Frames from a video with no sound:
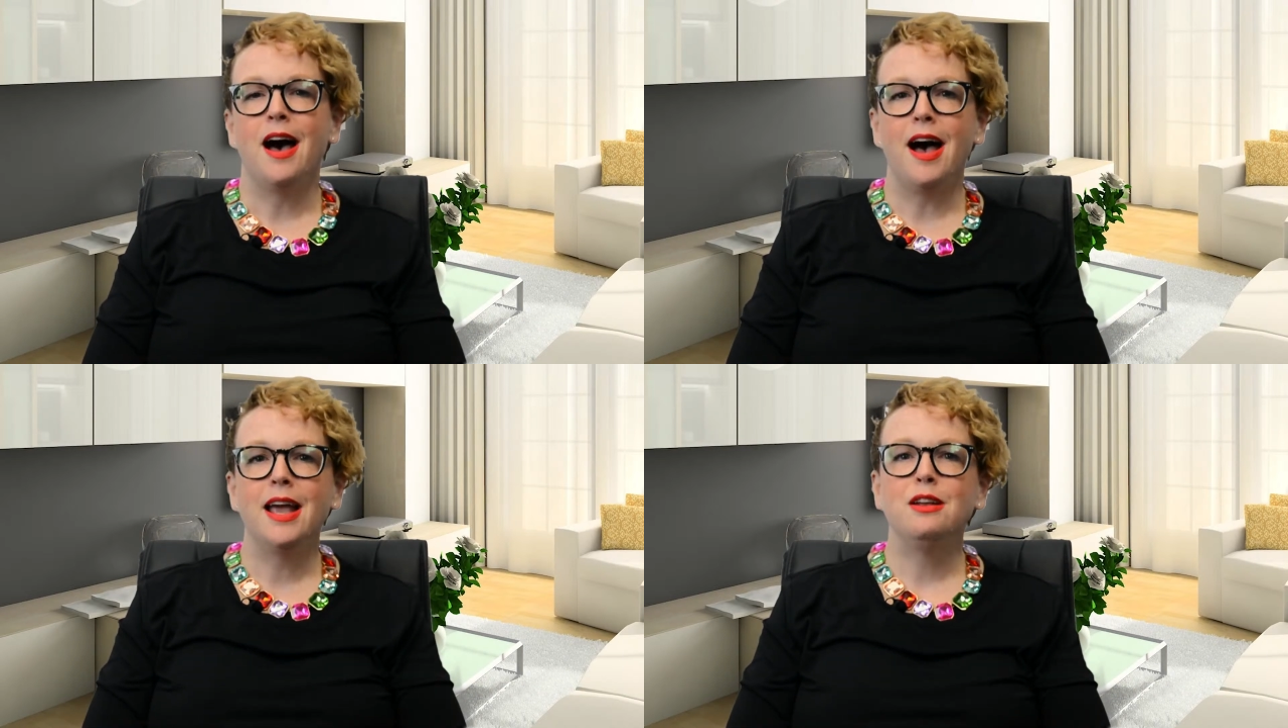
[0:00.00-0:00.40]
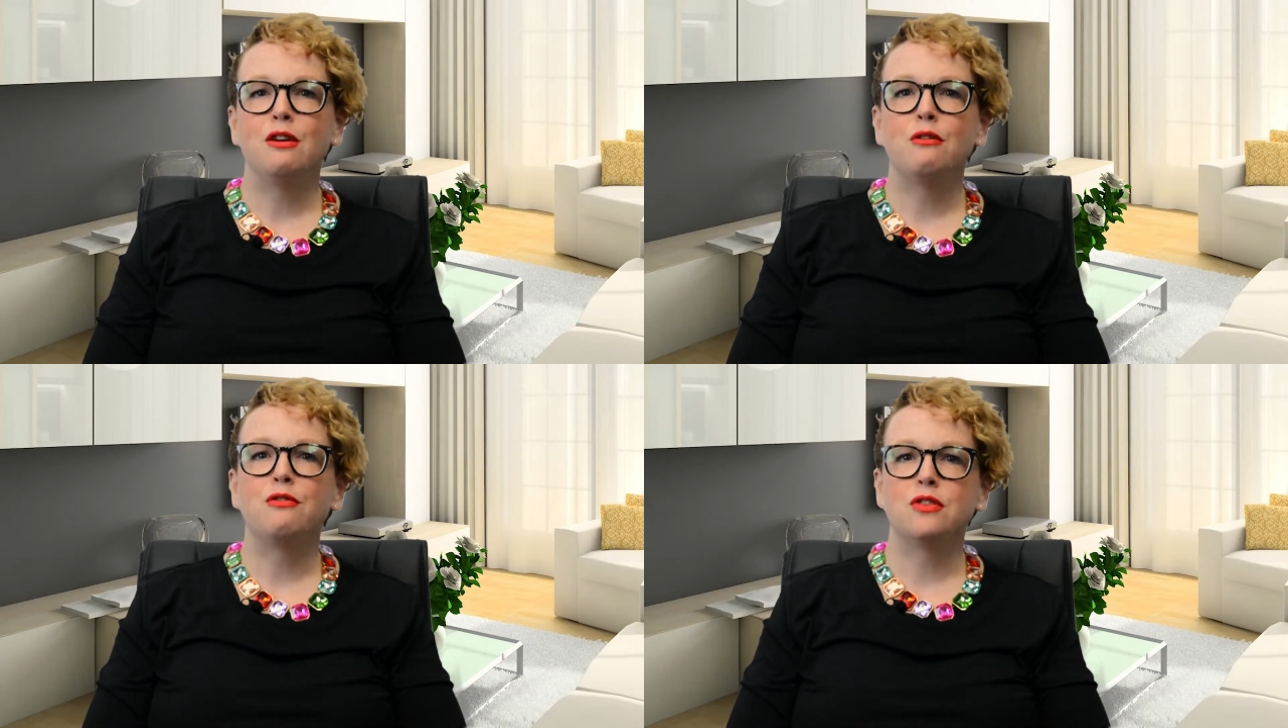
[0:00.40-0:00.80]
I
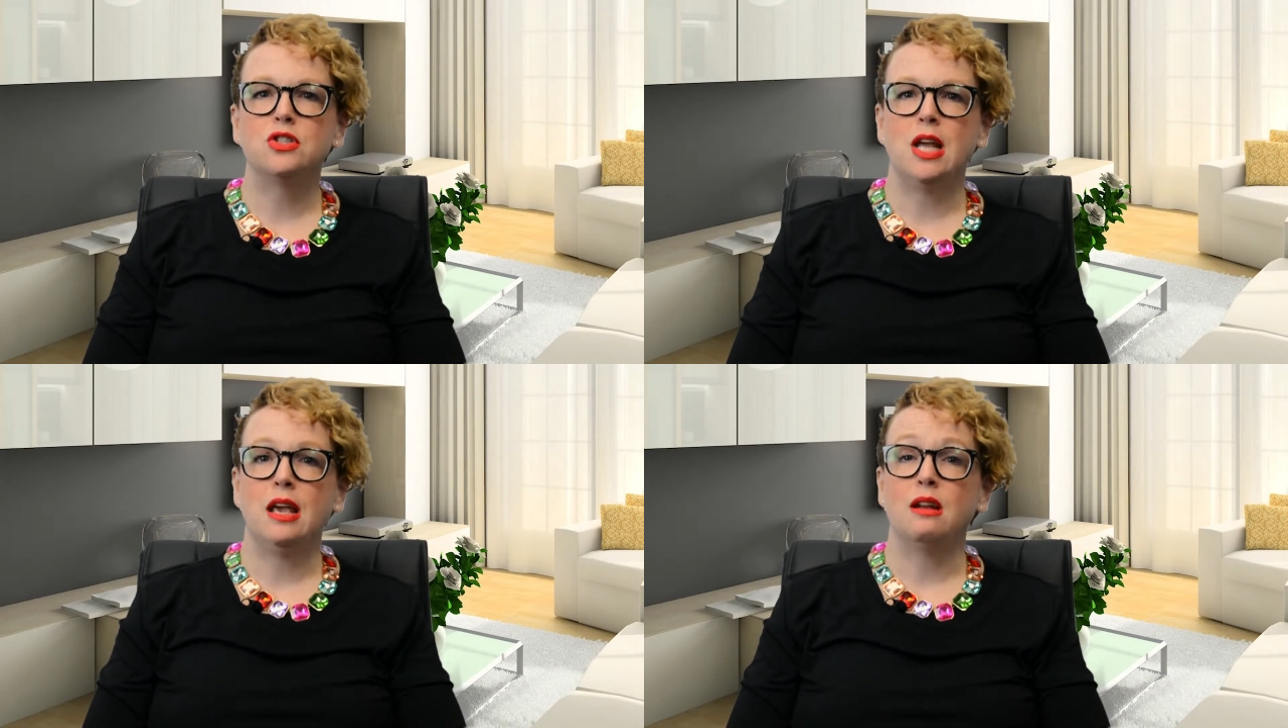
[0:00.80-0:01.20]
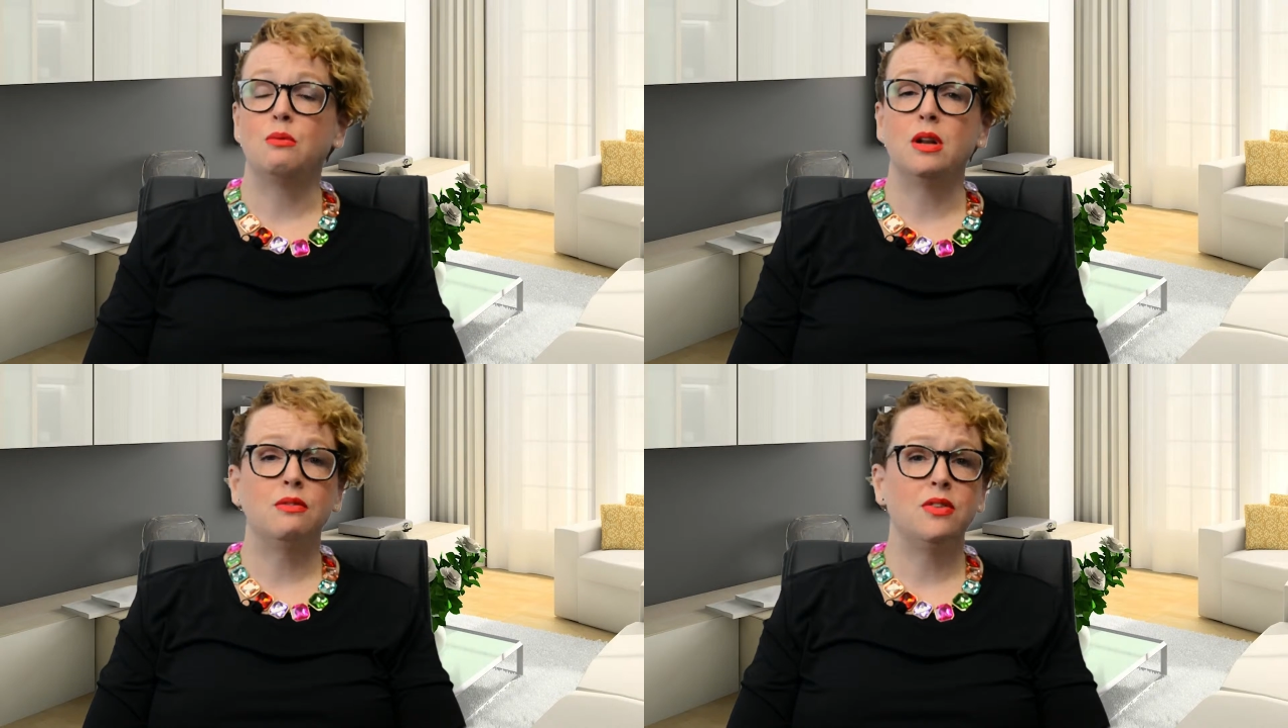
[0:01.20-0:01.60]
know firsthand
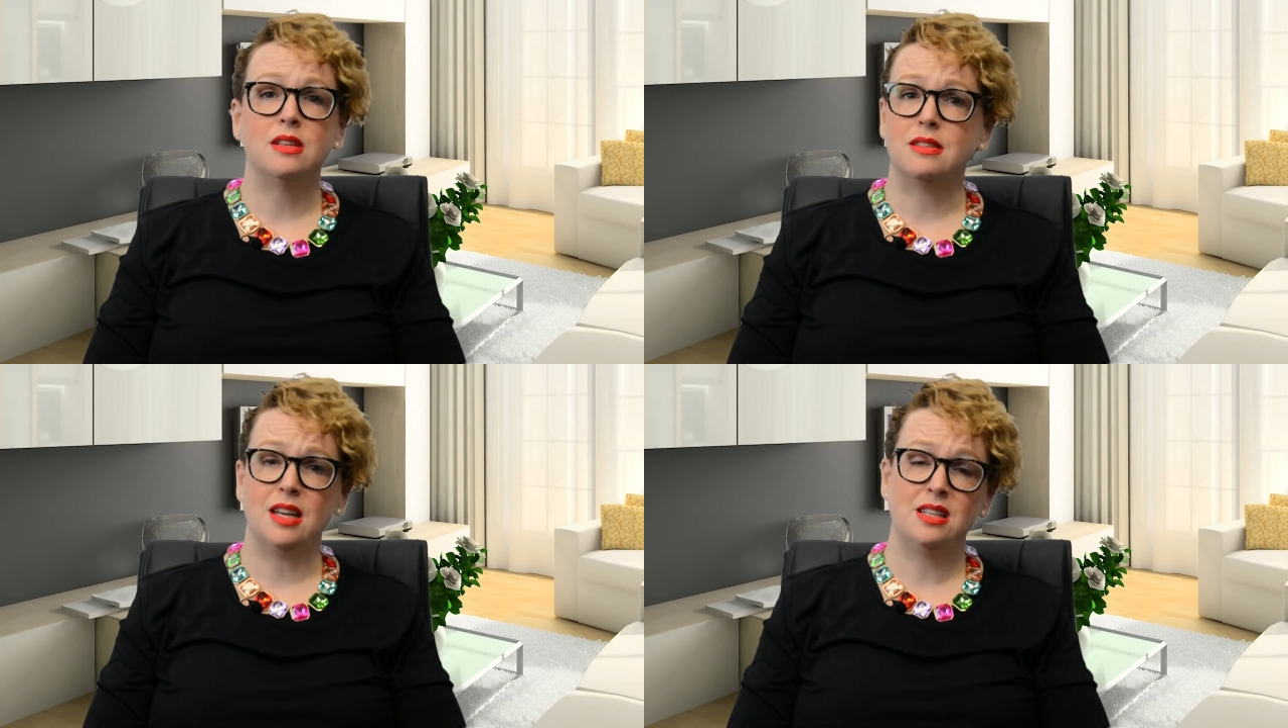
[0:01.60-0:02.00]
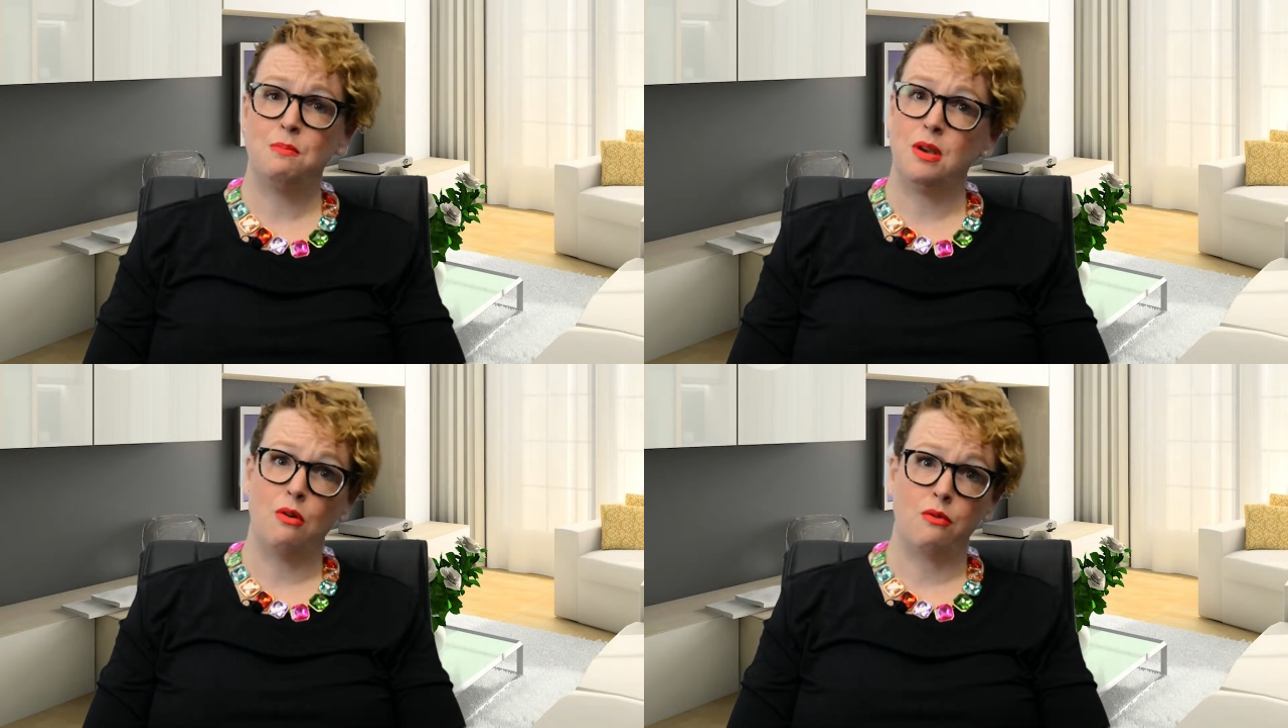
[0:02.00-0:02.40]
what it feels like to
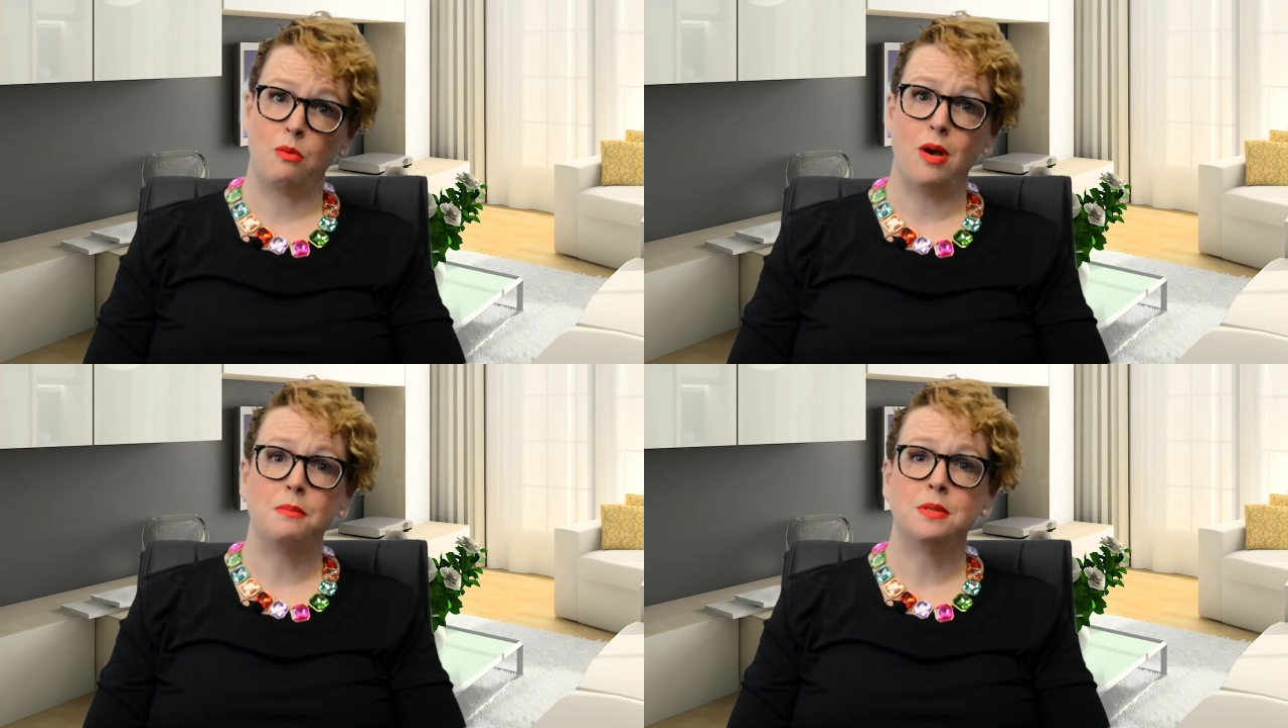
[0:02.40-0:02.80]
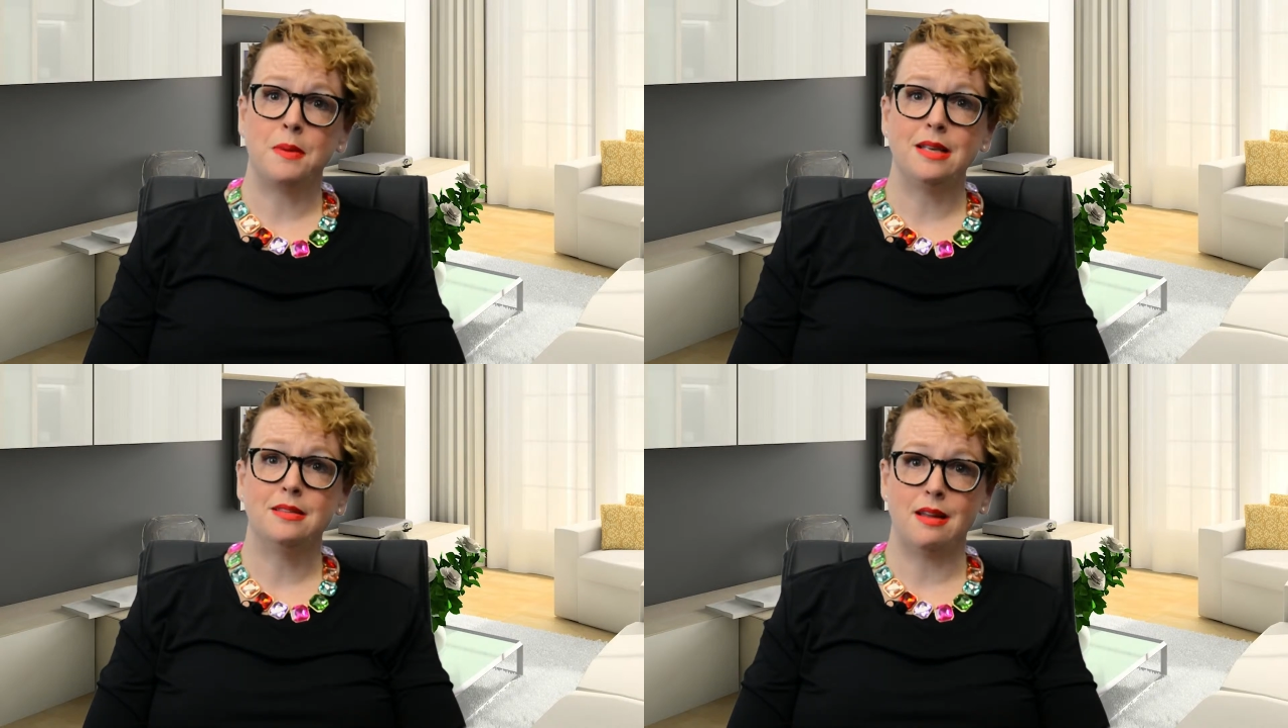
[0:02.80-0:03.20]
be overwhelmed
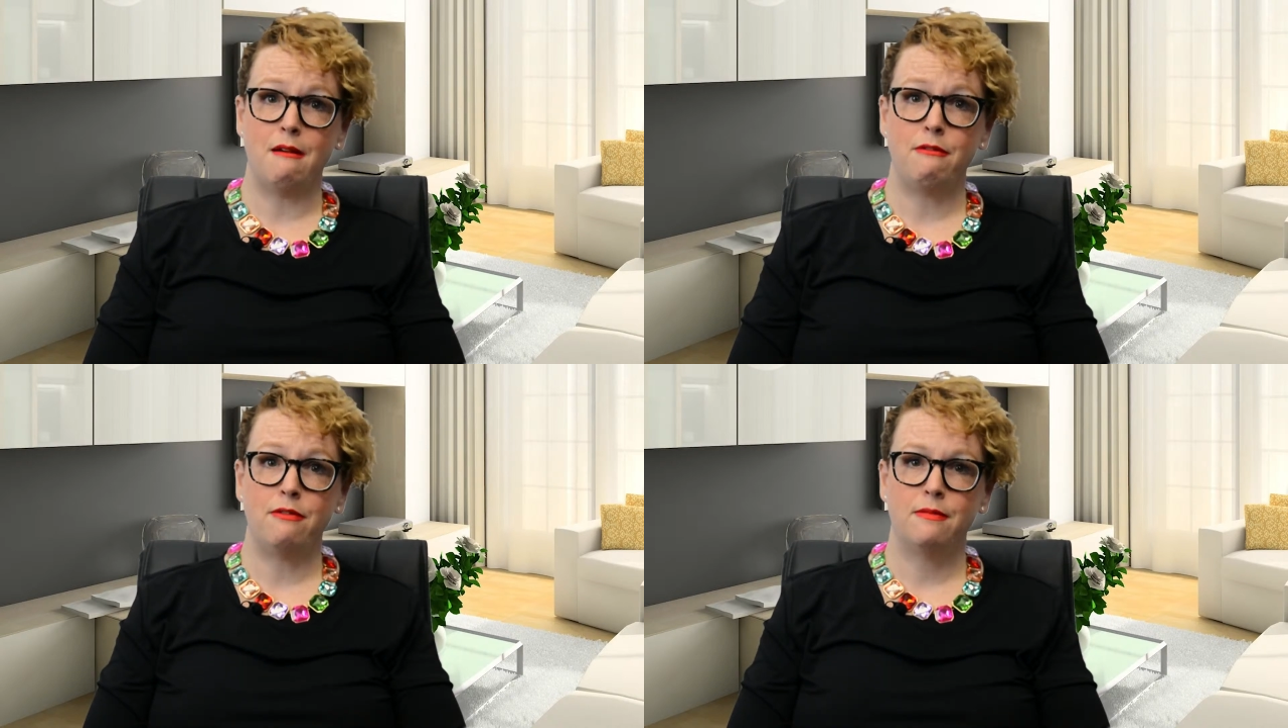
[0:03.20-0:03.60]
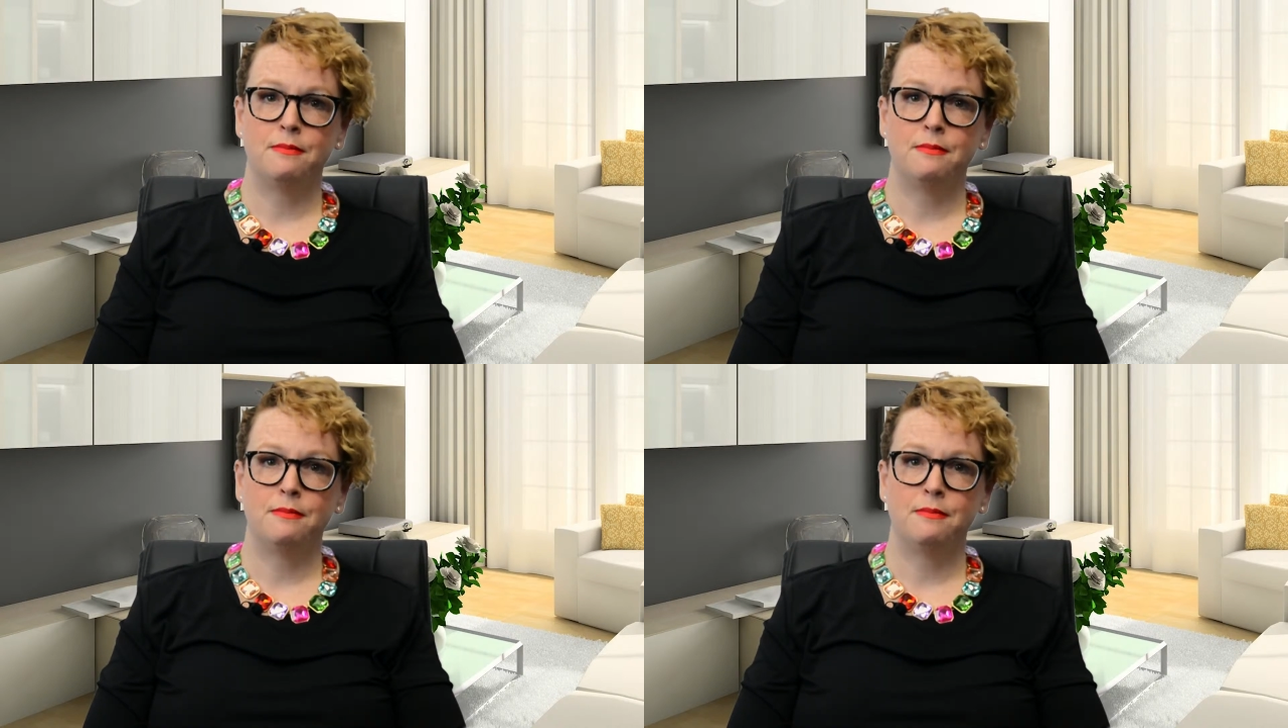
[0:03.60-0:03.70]
by stuff.